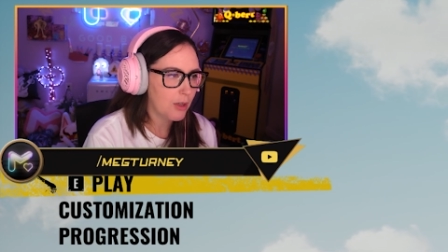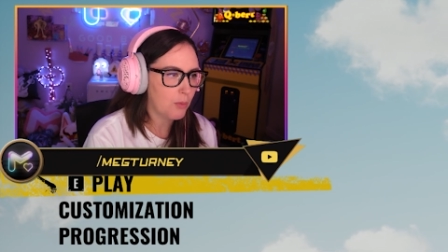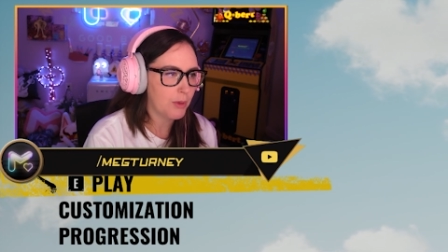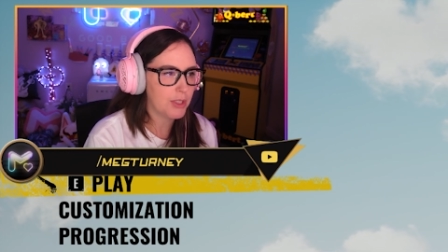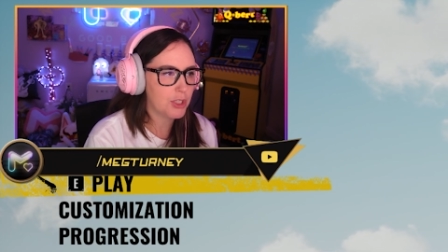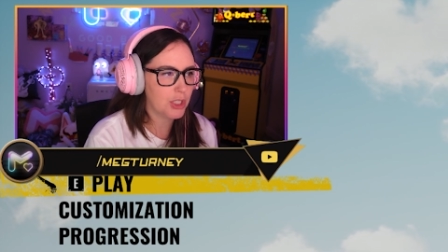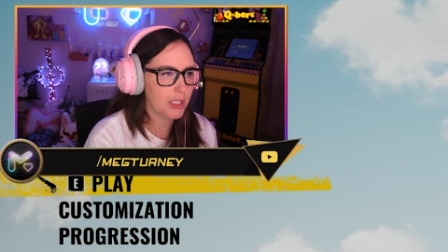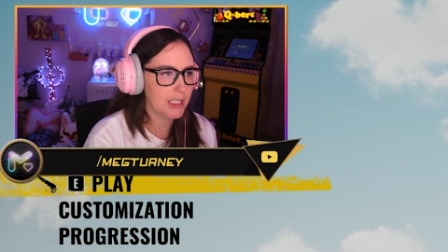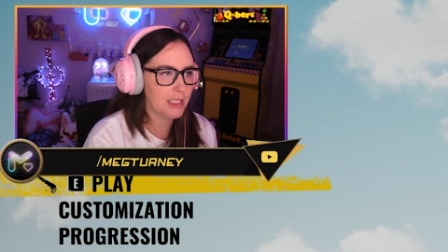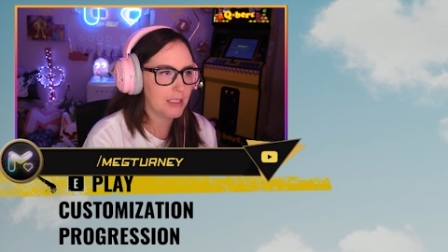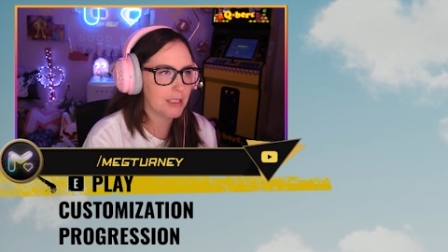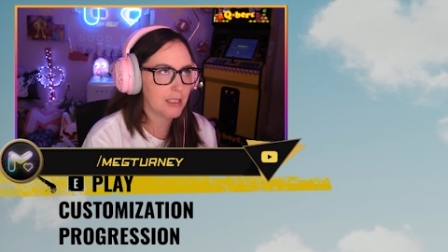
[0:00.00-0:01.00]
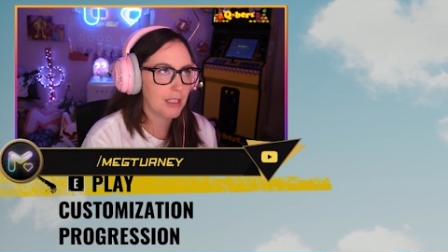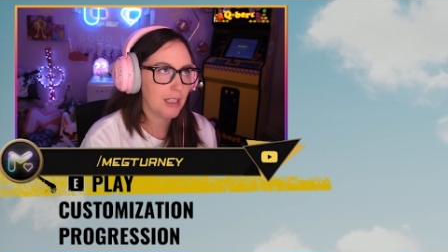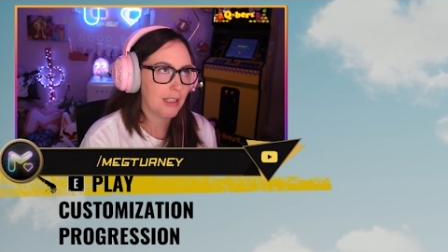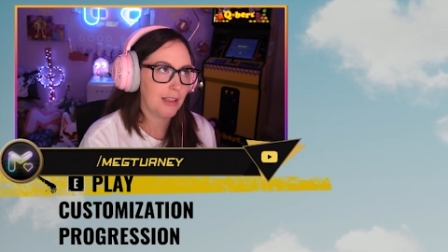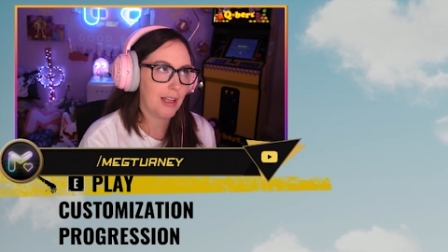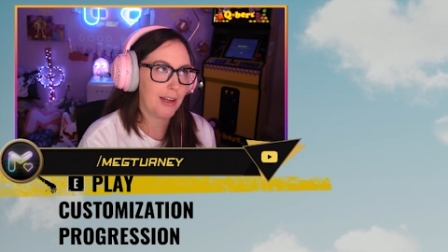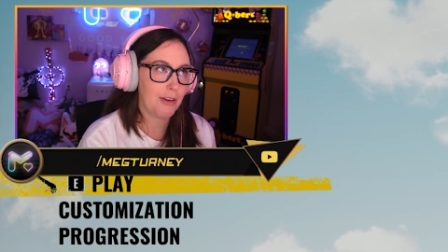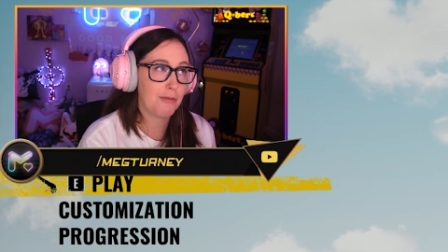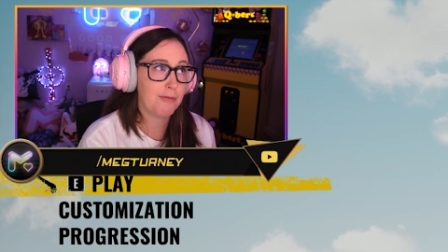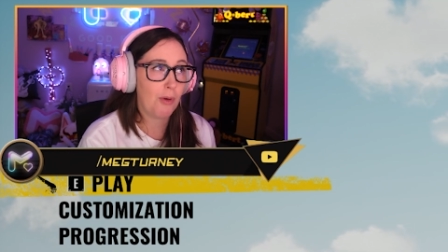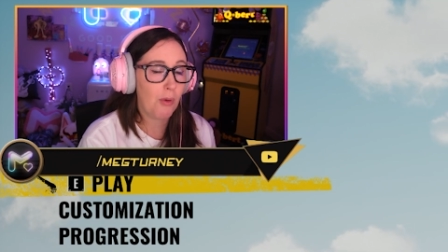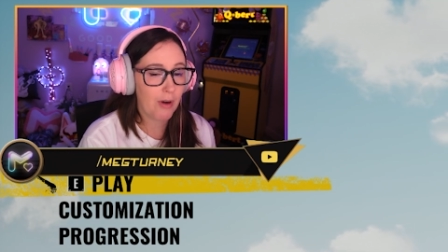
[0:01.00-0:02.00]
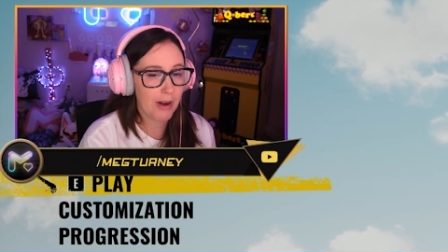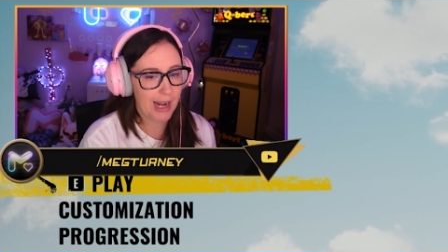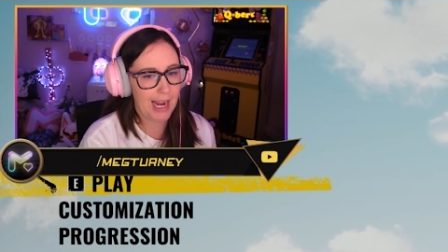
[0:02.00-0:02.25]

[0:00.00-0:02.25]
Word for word: which is like four and a